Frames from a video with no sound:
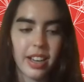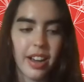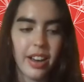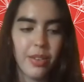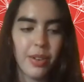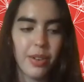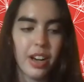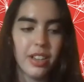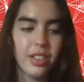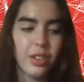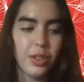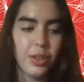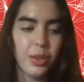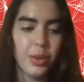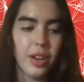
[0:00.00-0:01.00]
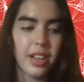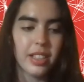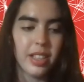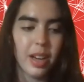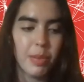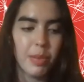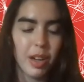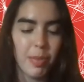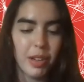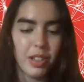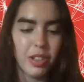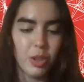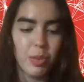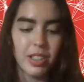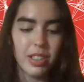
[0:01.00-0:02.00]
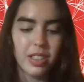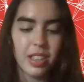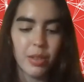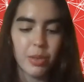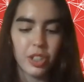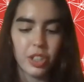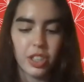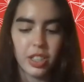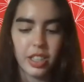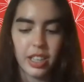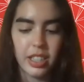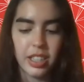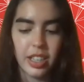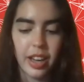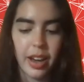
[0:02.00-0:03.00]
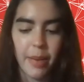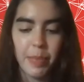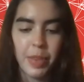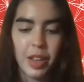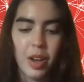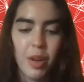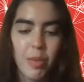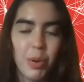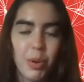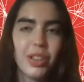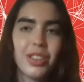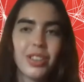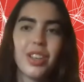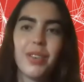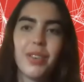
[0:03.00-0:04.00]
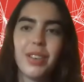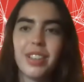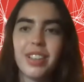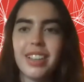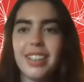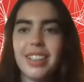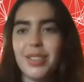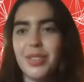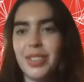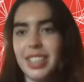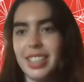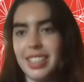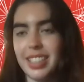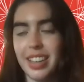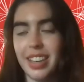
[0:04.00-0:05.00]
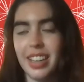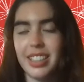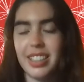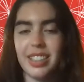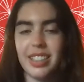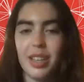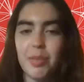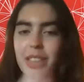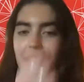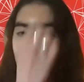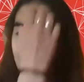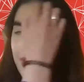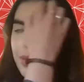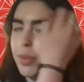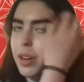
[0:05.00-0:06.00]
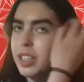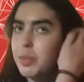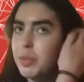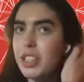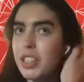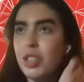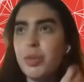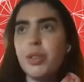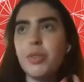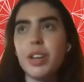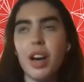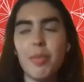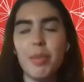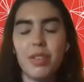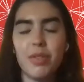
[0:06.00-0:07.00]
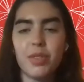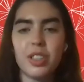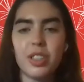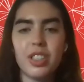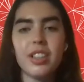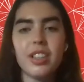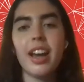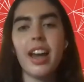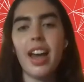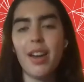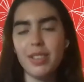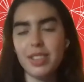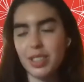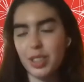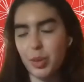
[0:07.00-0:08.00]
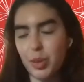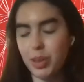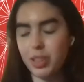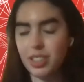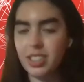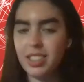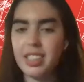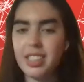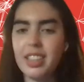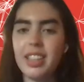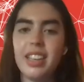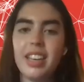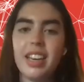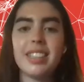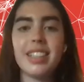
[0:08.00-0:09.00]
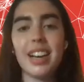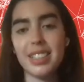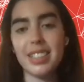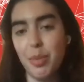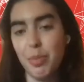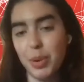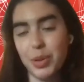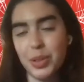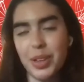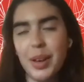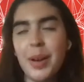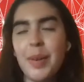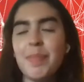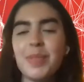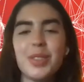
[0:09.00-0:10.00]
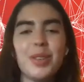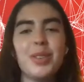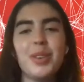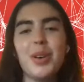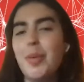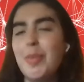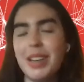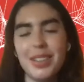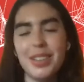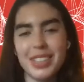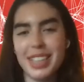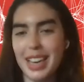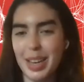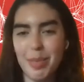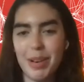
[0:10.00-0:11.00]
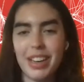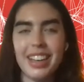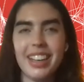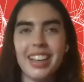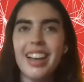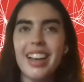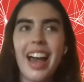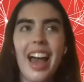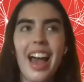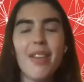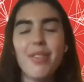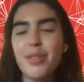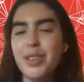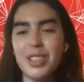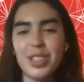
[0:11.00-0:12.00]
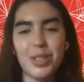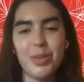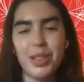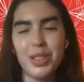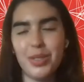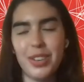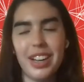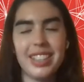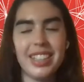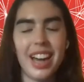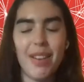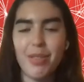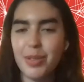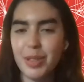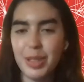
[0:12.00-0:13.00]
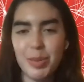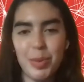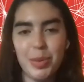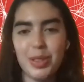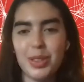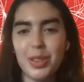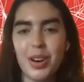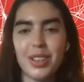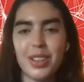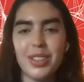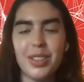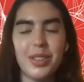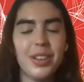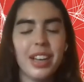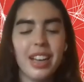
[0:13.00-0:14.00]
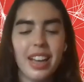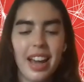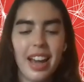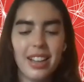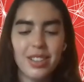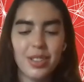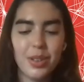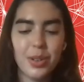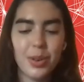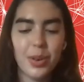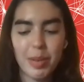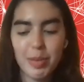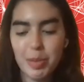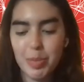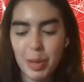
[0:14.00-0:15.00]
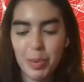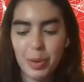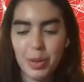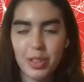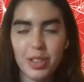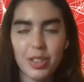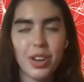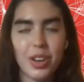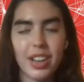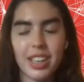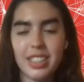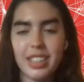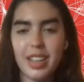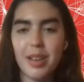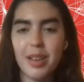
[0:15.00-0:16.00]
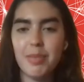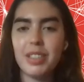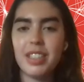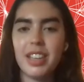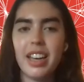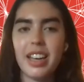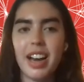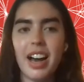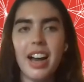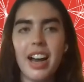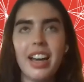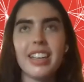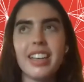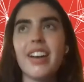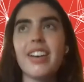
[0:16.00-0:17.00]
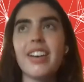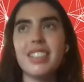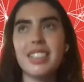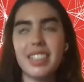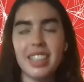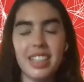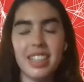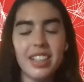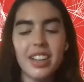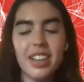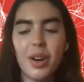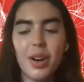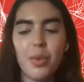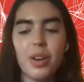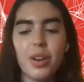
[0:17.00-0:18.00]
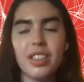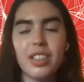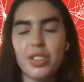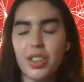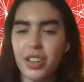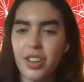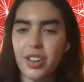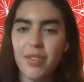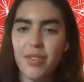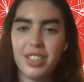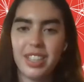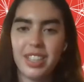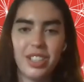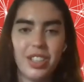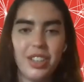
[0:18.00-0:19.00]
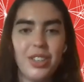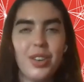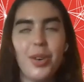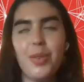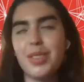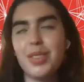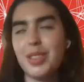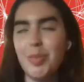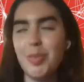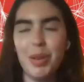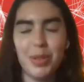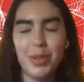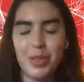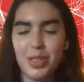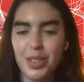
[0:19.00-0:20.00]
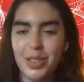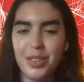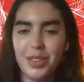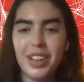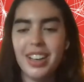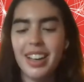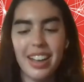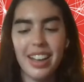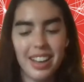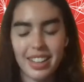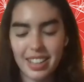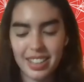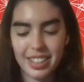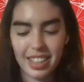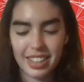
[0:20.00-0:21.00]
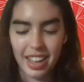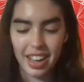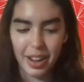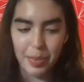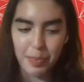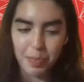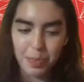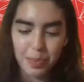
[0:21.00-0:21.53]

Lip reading: kind of had to accept coming into UBC was just the idea that putting yourself out there isn't really as scary as it seems. And especially when you come in first year, every single person is in the exact same boat. So nobody knows anybody. Everyone just wants friends. Everyone wants people to talk to. And so going up to people, just talking to them, saying hi, guaranteed will at least start a conversation. No one's going to be rude to you, nothing like that.